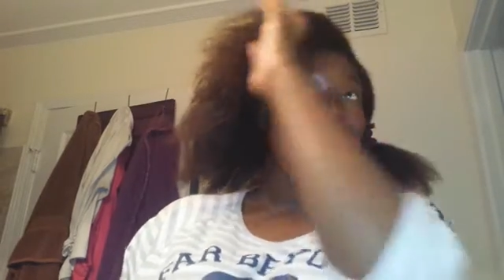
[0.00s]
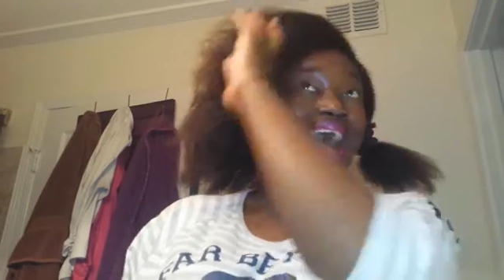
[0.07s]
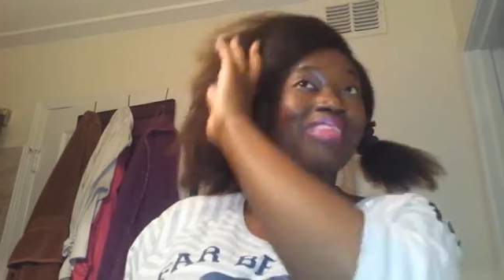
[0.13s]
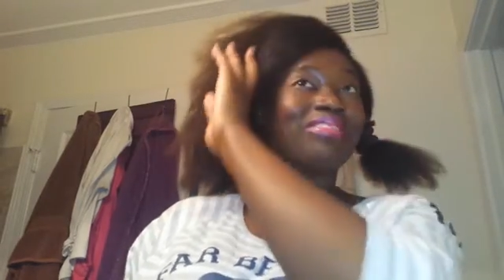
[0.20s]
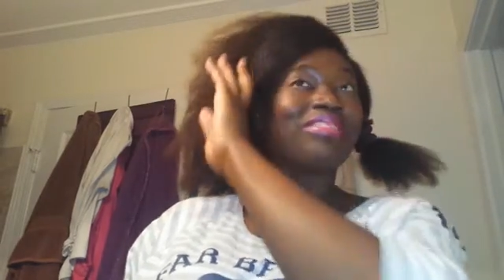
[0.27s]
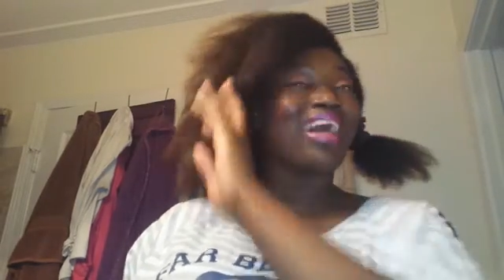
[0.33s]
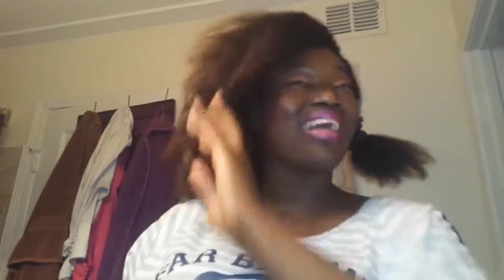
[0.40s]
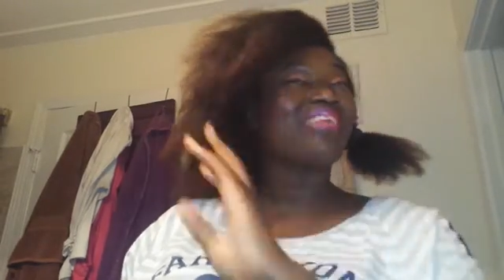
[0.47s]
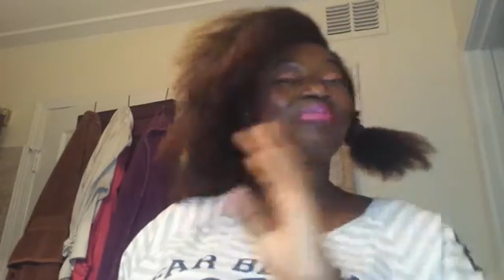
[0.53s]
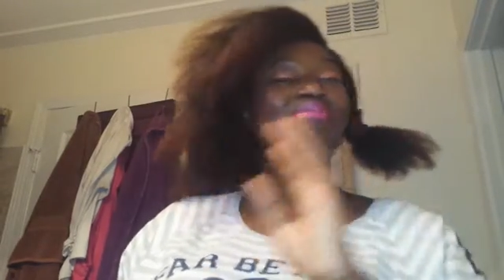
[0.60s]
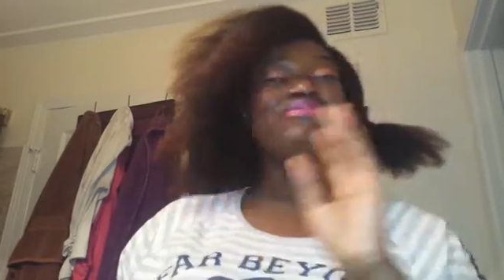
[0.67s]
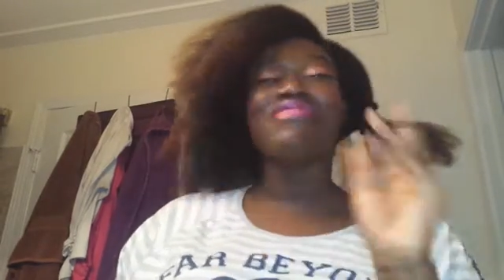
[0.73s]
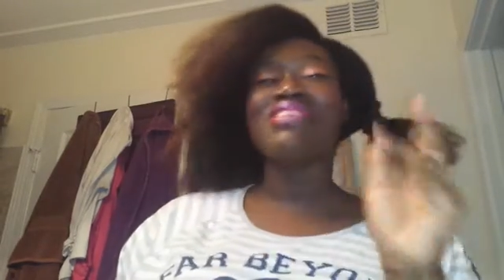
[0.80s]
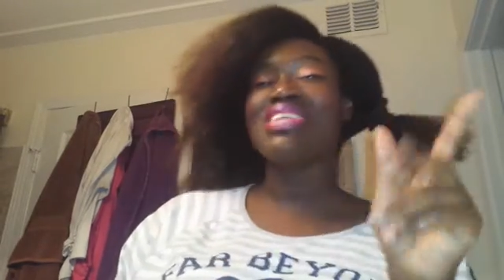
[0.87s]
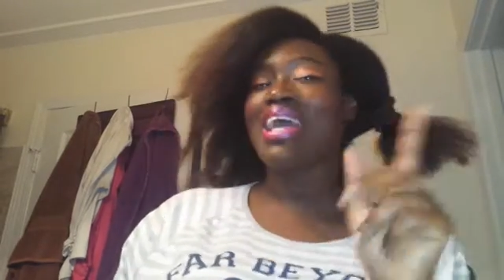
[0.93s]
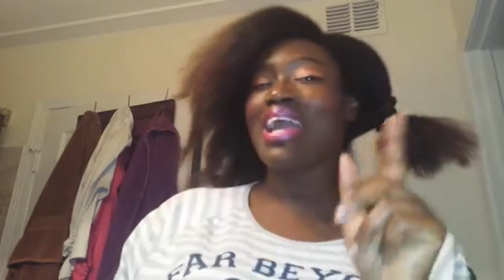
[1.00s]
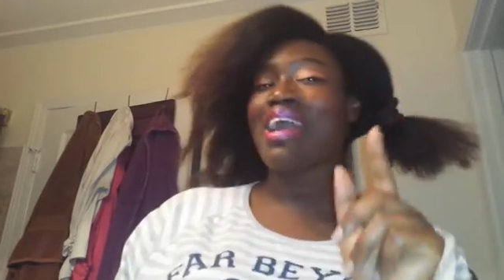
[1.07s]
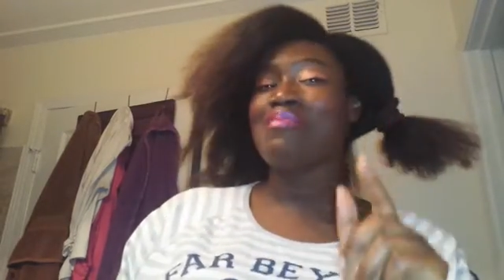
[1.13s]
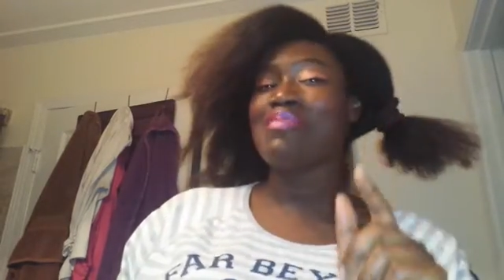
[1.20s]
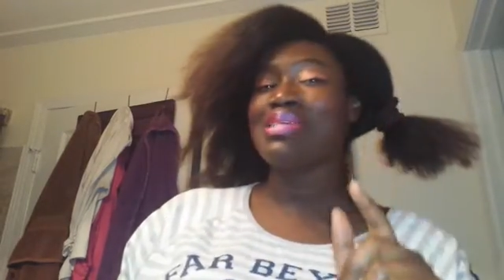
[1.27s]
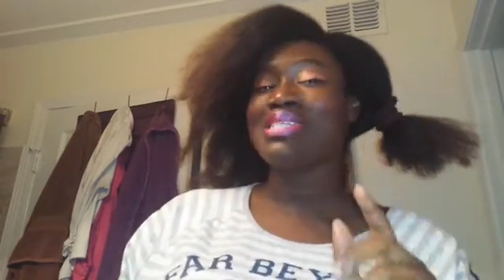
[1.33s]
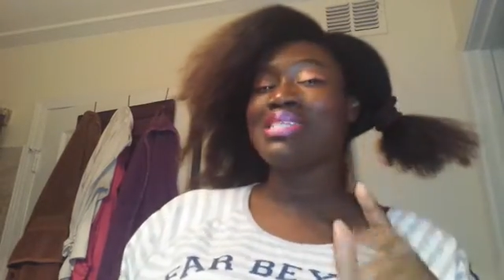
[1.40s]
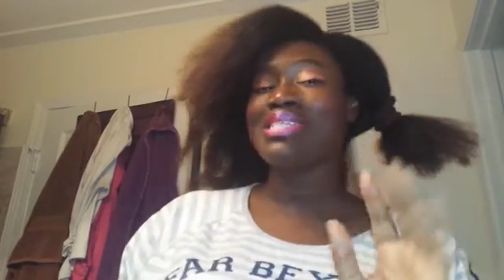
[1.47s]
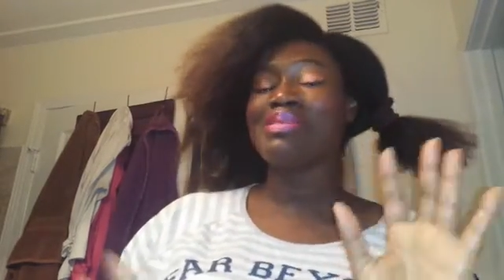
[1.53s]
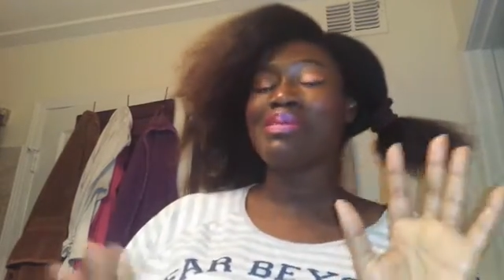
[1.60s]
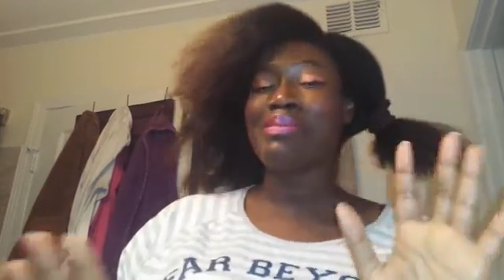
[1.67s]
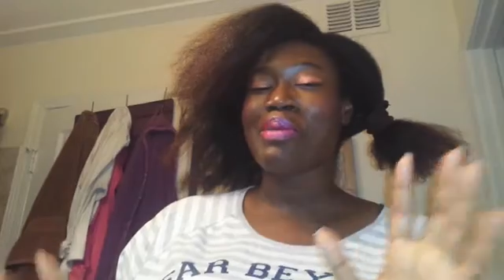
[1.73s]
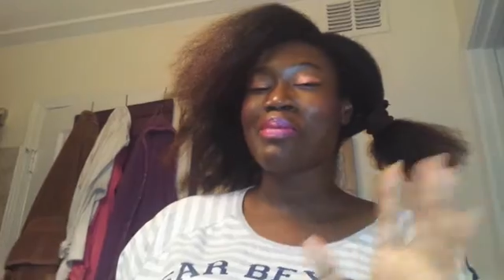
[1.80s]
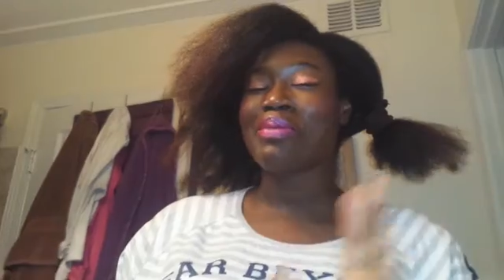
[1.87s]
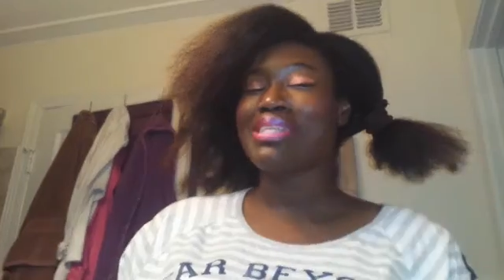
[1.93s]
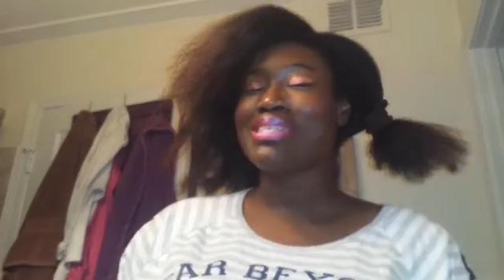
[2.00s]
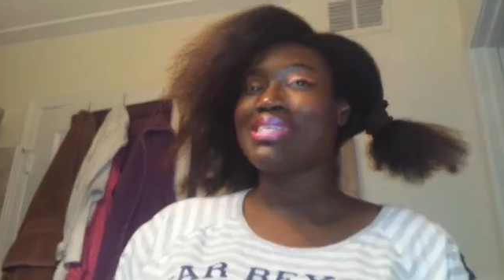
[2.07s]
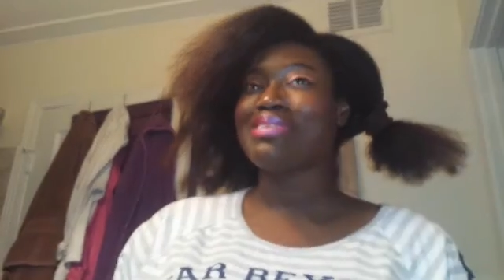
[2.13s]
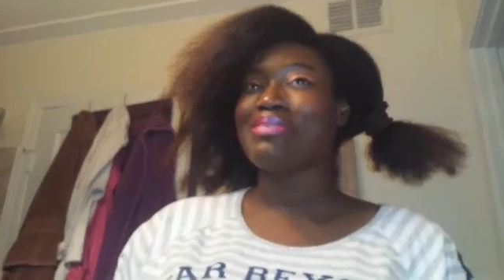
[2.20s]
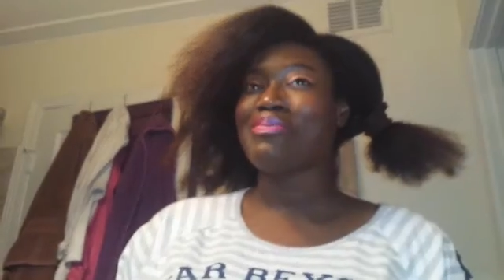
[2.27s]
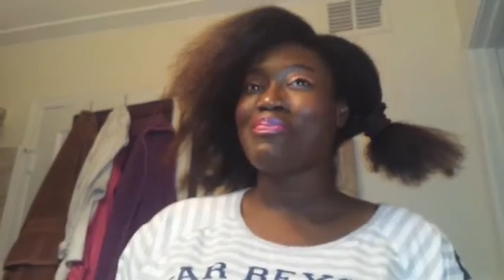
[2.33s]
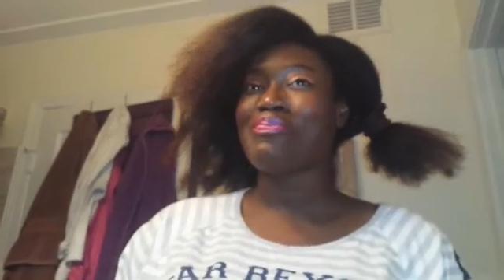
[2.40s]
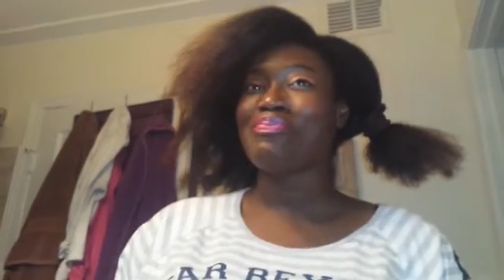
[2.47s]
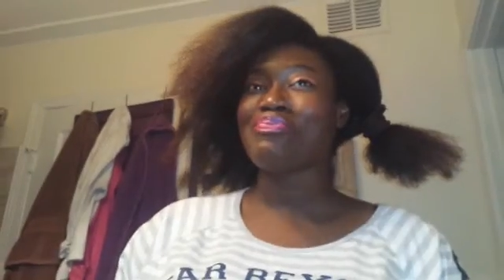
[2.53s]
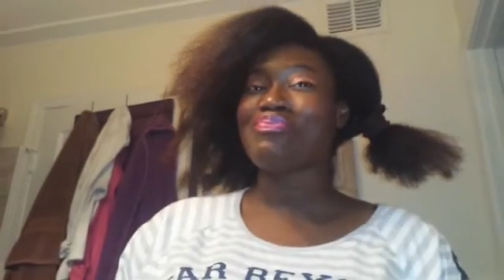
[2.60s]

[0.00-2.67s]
I feel like I mentioned this, but maybe I didn't.